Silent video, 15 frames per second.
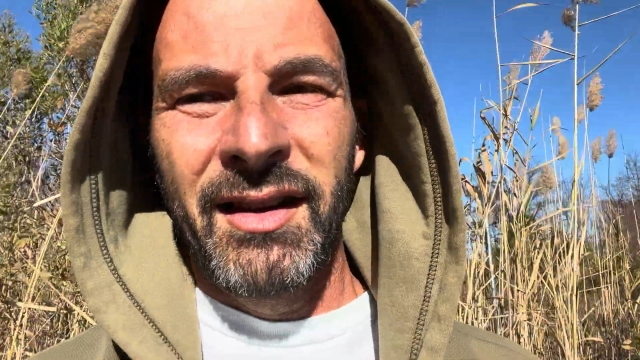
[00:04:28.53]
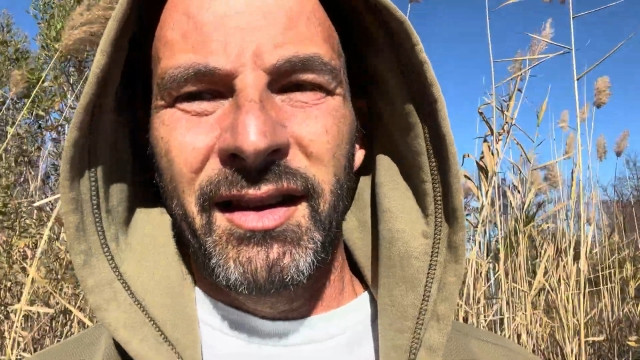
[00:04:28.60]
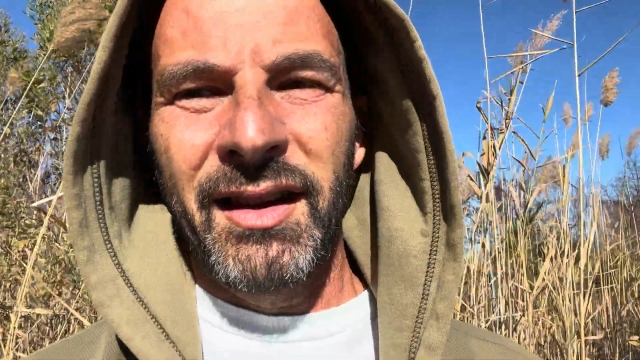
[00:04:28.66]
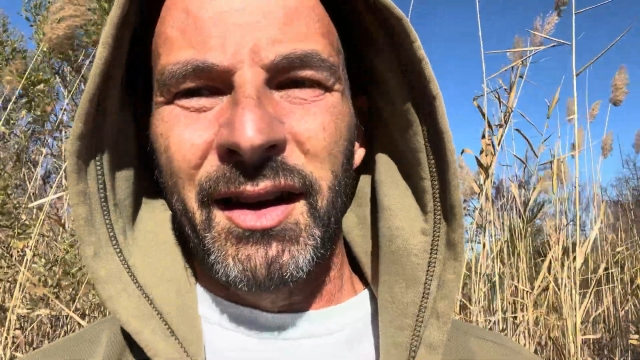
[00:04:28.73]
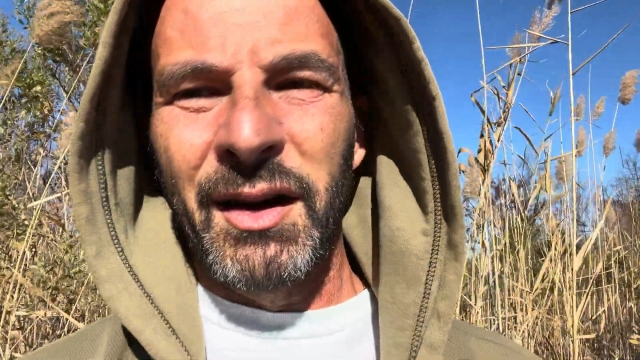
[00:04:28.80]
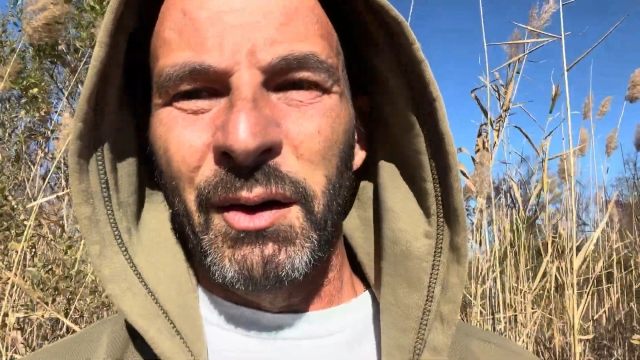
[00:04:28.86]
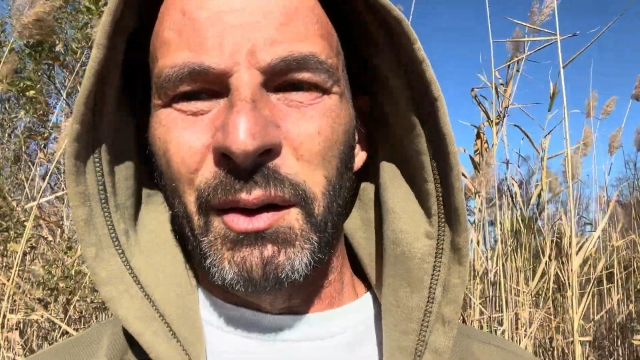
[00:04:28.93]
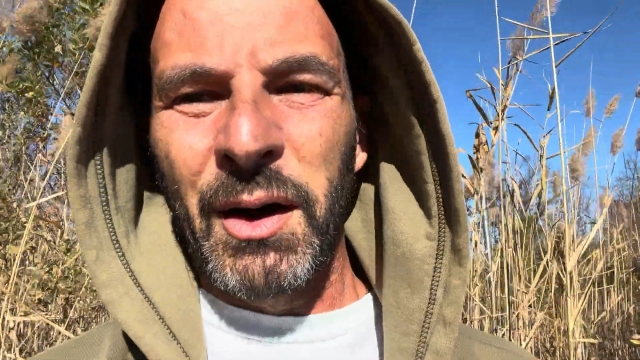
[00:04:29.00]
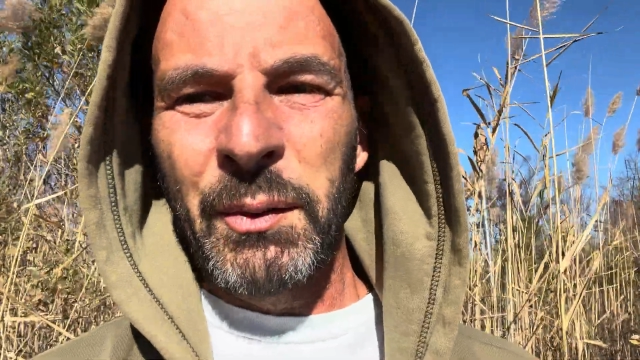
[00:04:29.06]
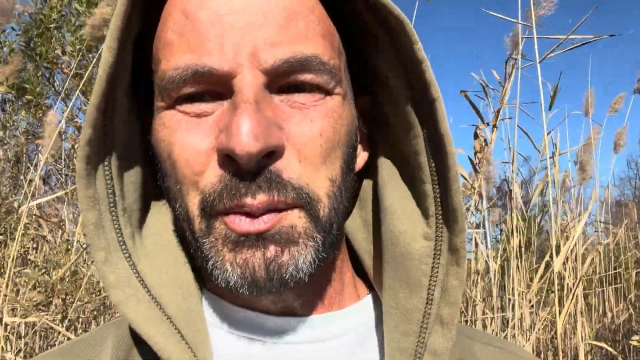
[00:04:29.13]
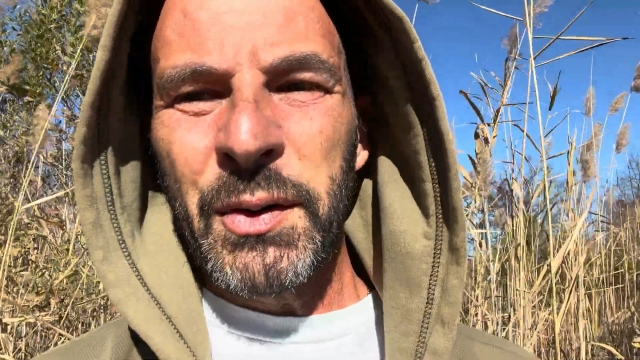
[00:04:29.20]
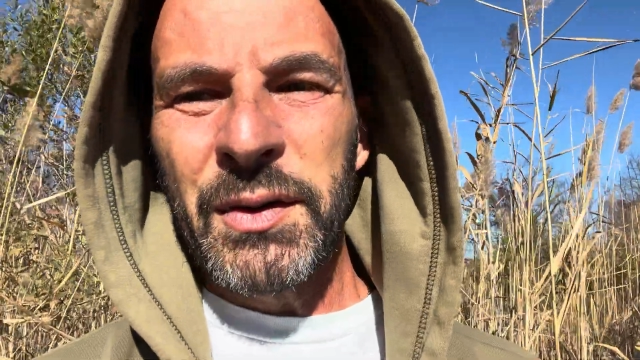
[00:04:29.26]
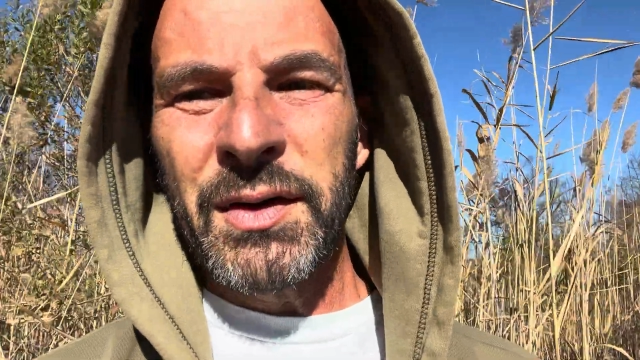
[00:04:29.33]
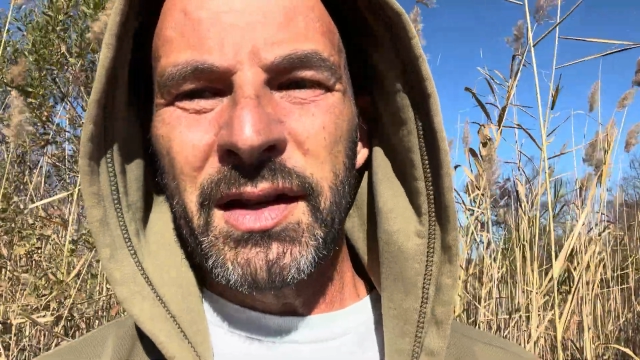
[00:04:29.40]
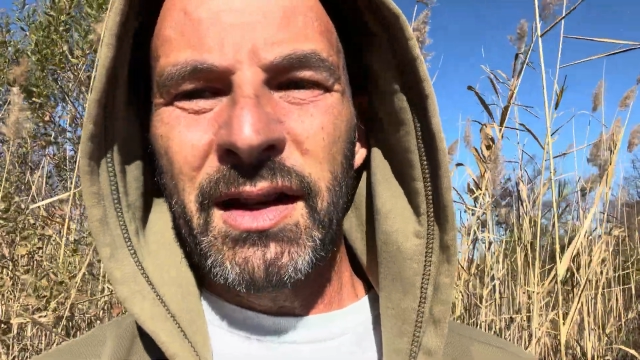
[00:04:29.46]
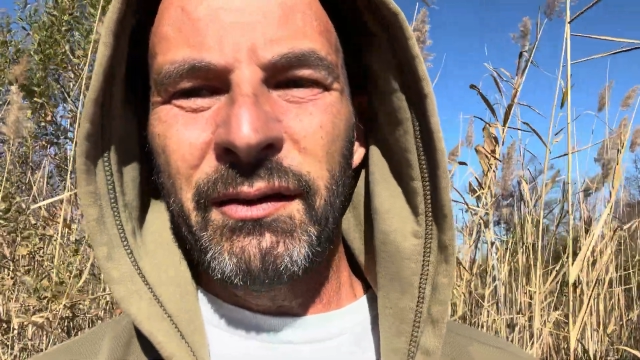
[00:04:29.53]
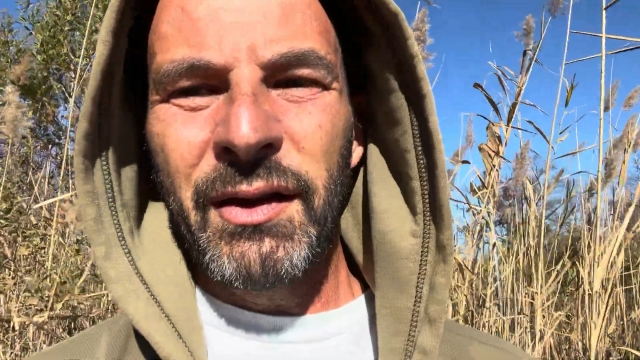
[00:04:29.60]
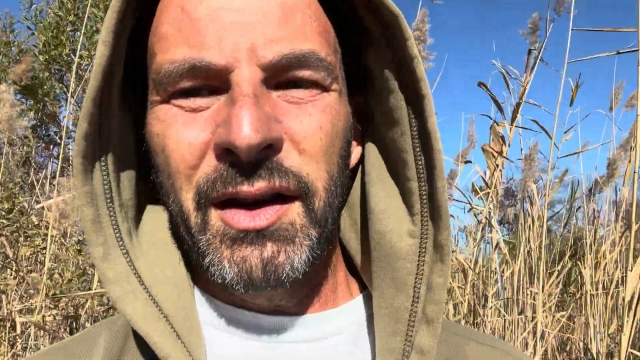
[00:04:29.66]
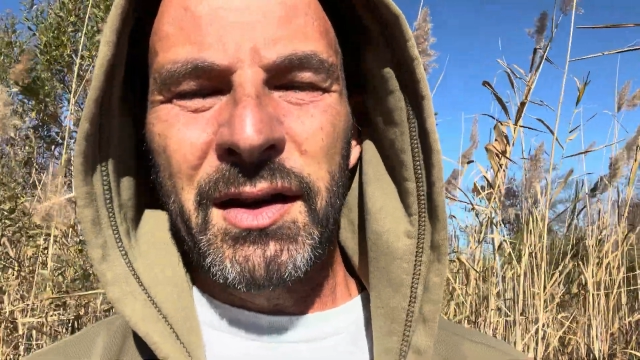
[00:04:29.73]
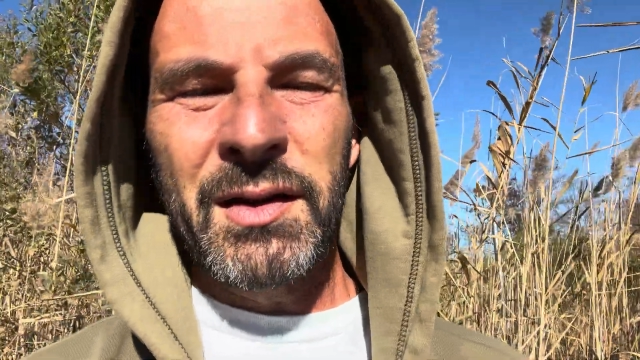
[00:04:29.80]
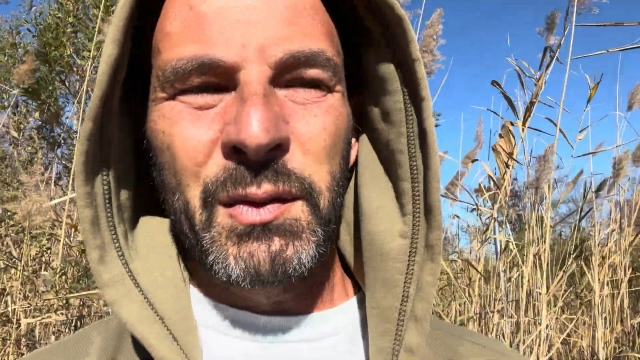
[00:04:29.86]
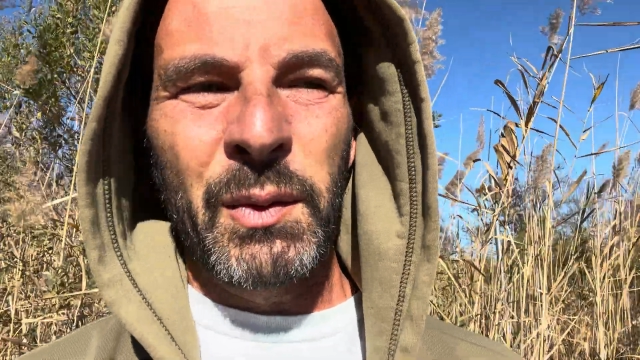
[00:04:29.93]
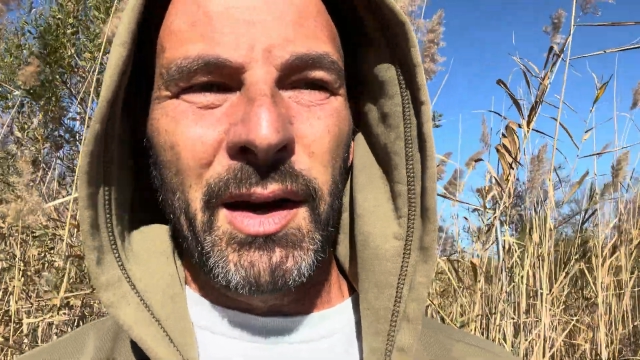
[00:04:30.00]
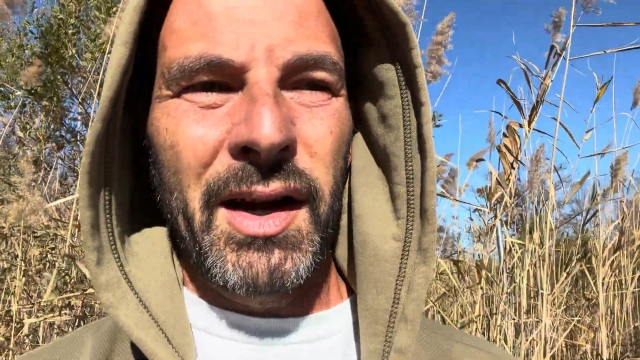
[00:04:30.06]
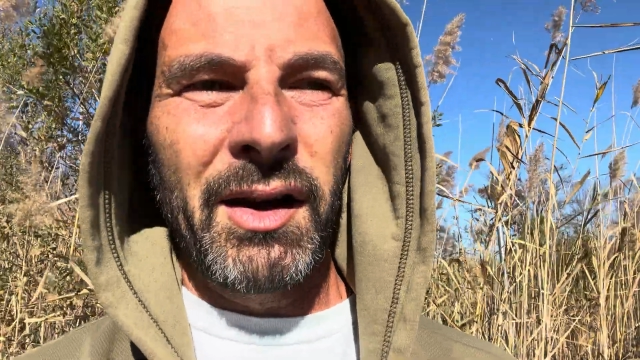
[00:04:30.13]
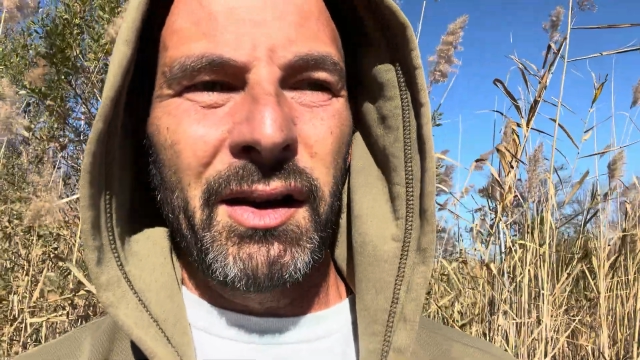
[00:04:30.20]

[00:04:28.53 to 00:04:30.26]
Our perceiving is way